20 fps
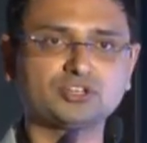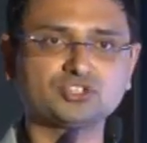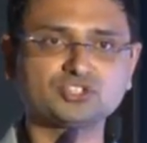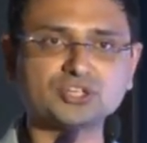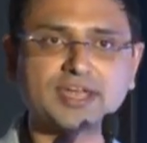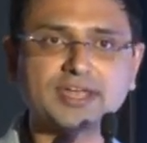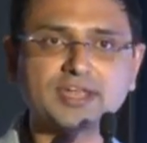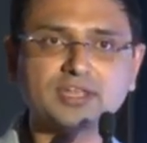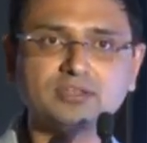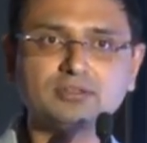
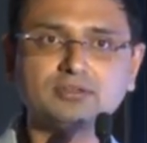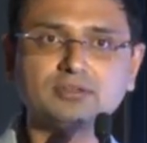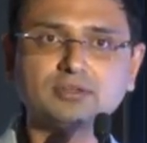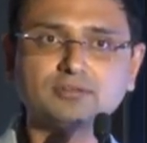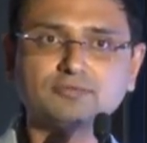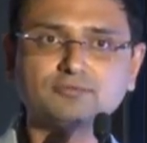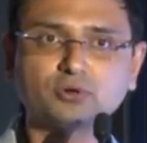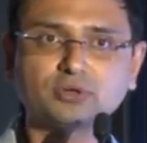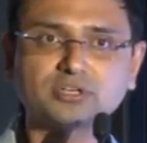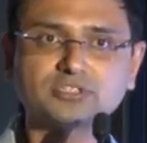design
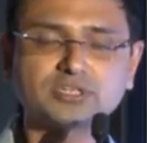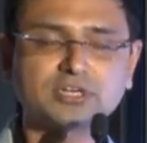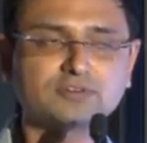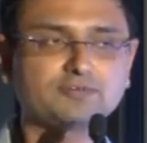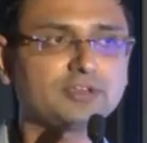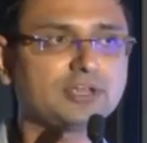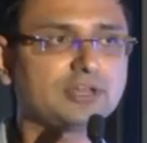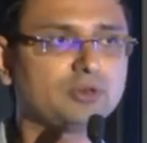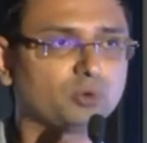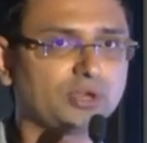focus that
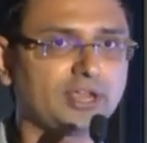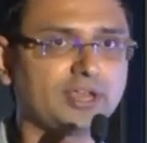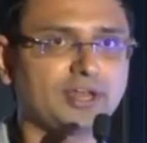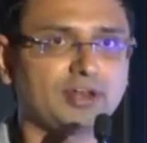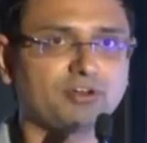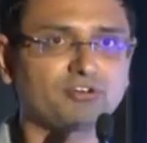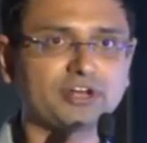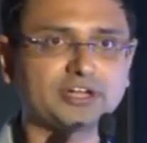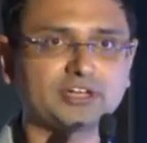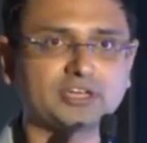we are looking
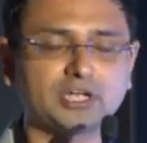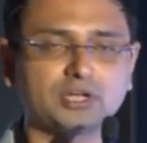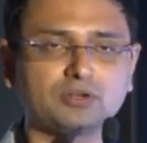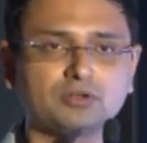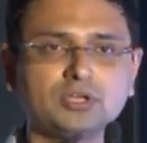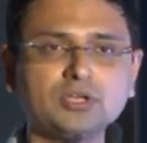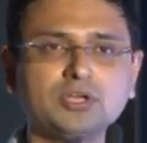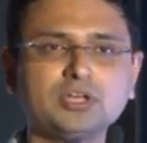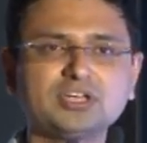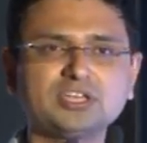at right
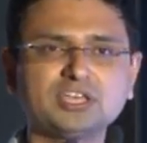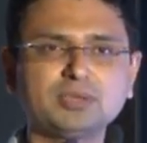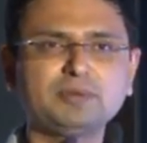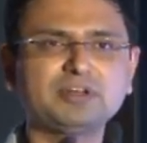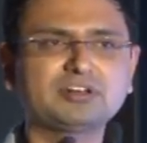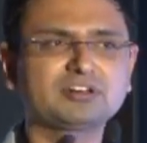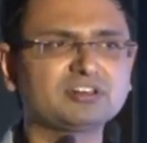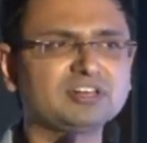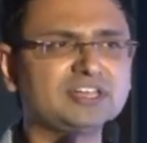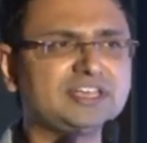now. Keep
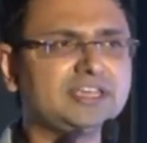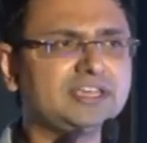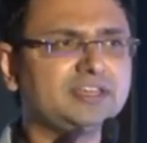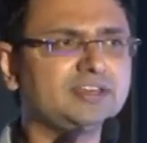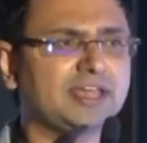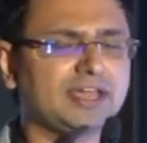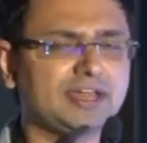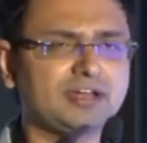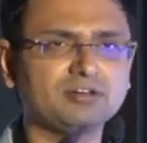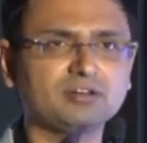it
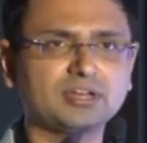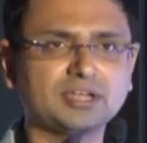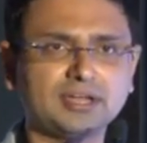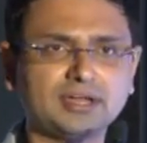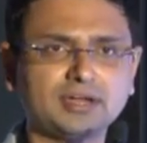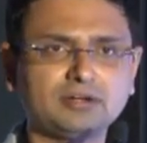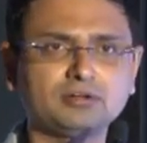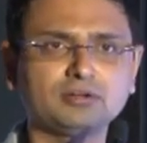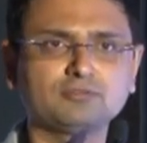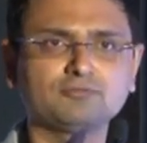clean
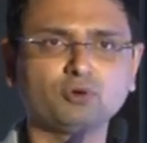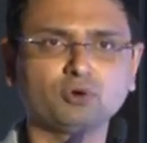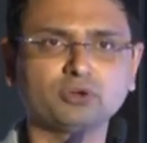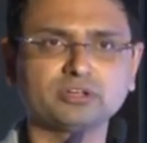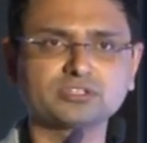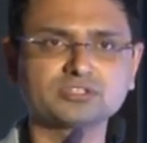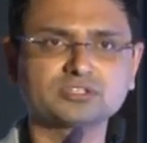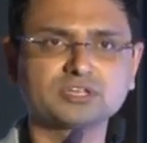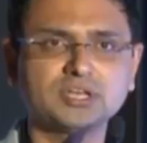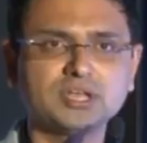and
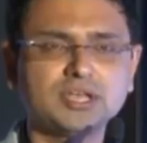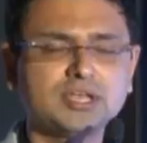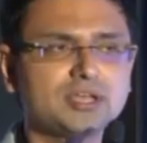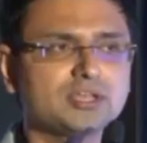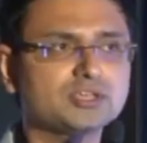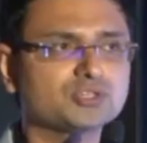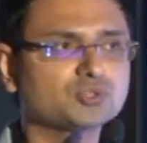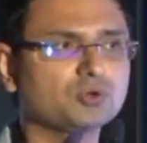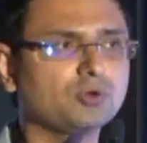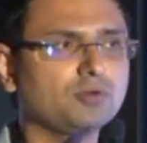focused.
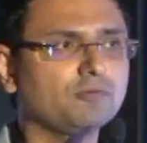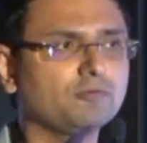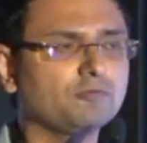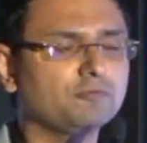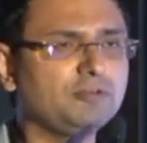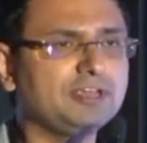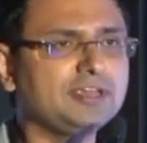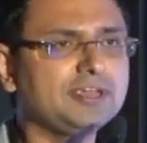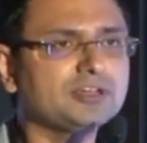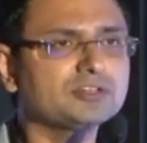So
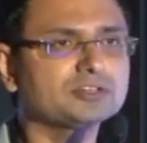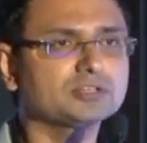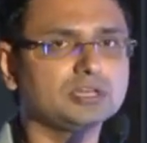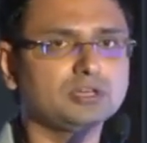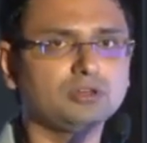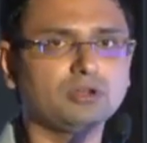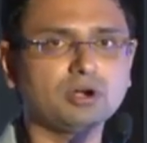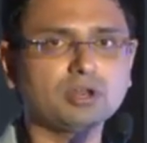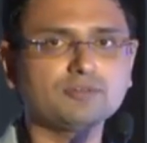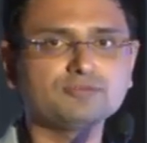we get a
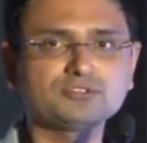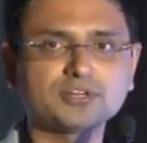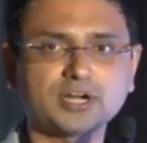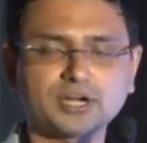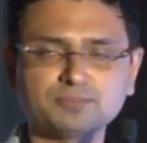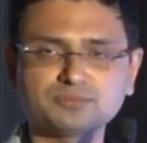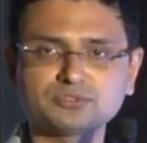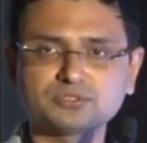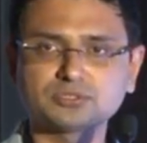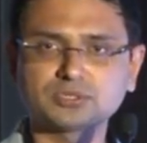lot of
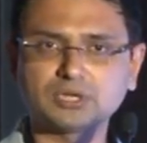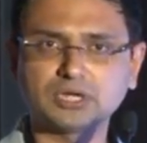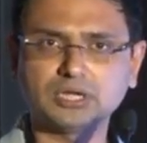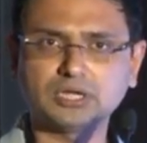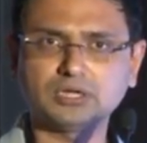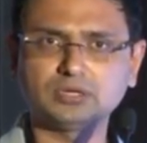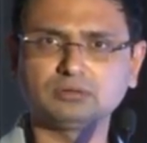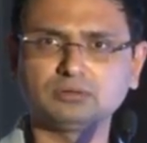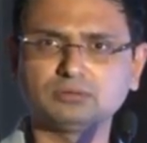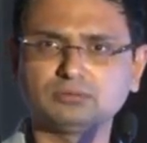startups
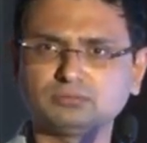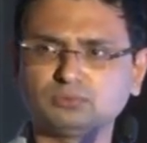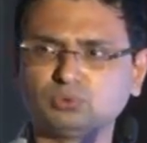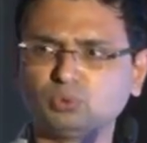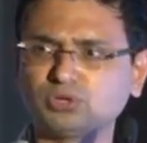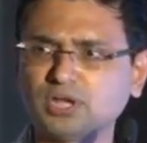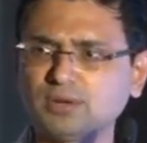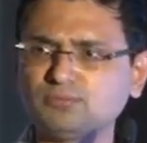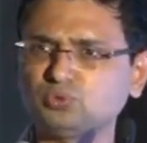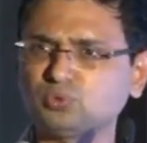who
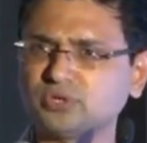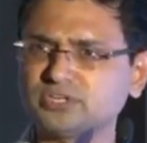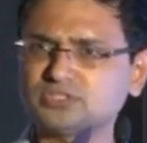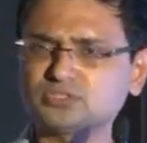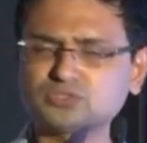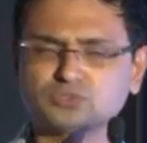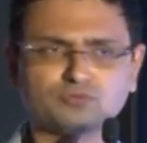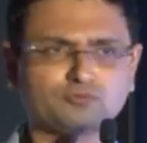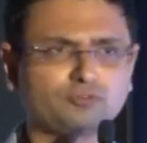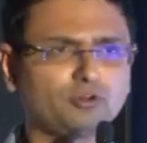come to
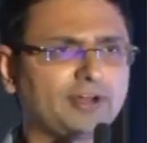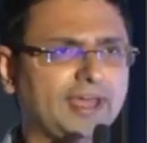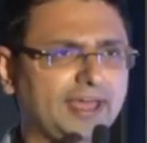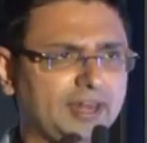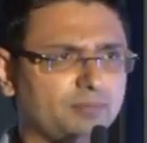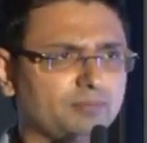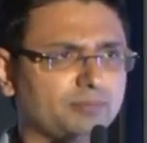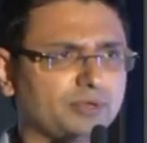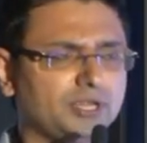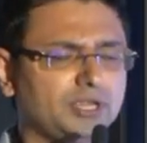us for
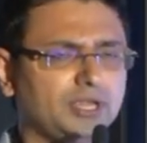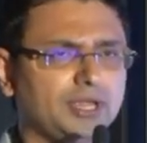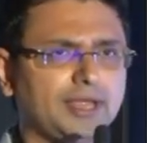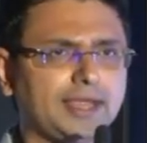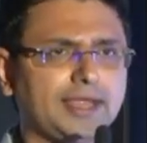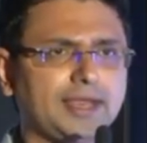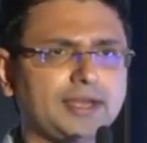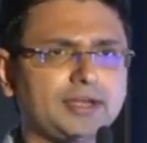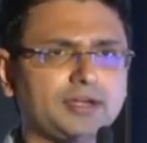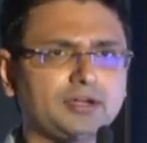help.
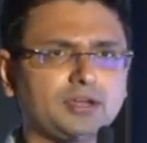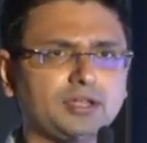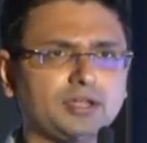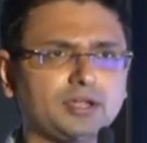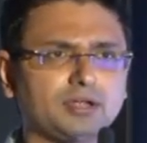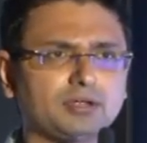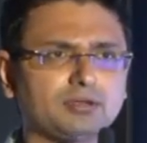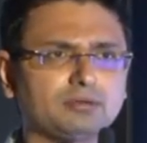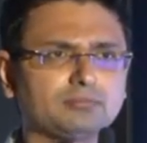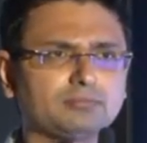And
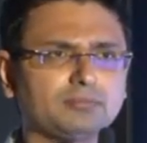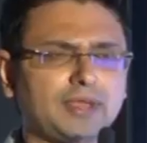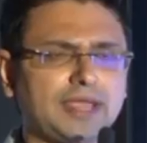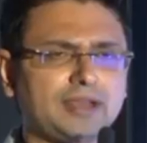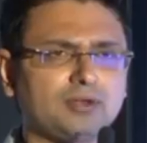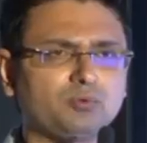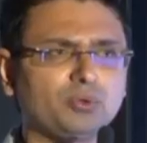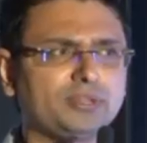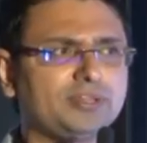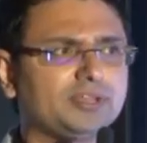
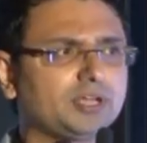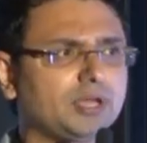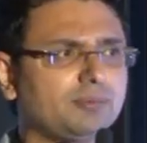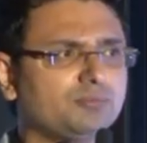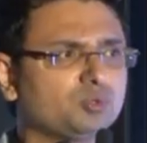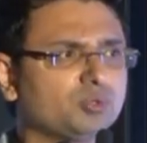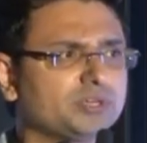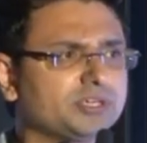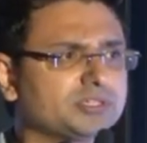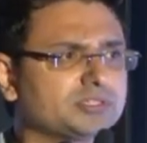when they come
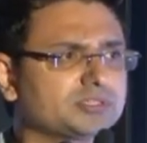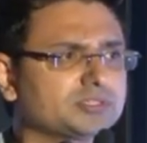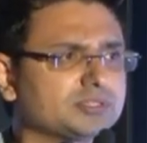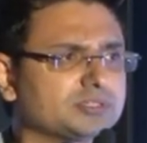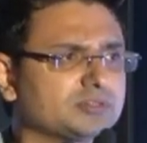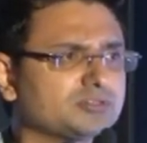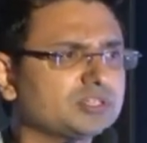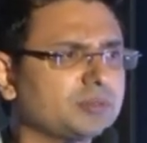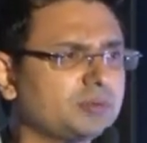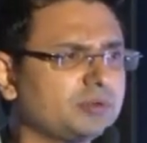to us,
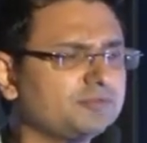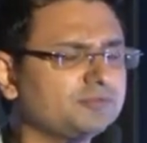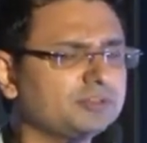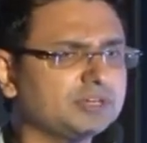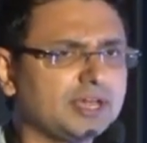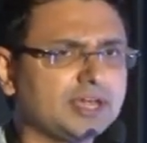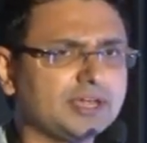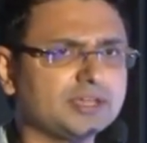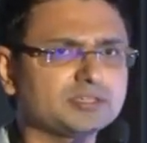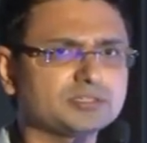and some of the
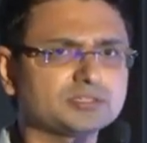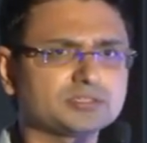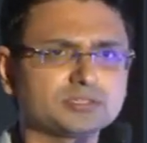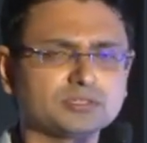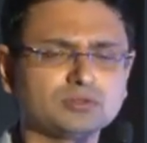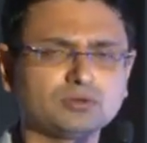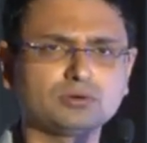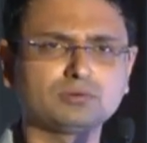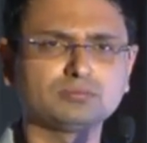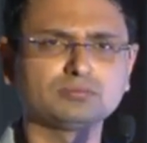guys, a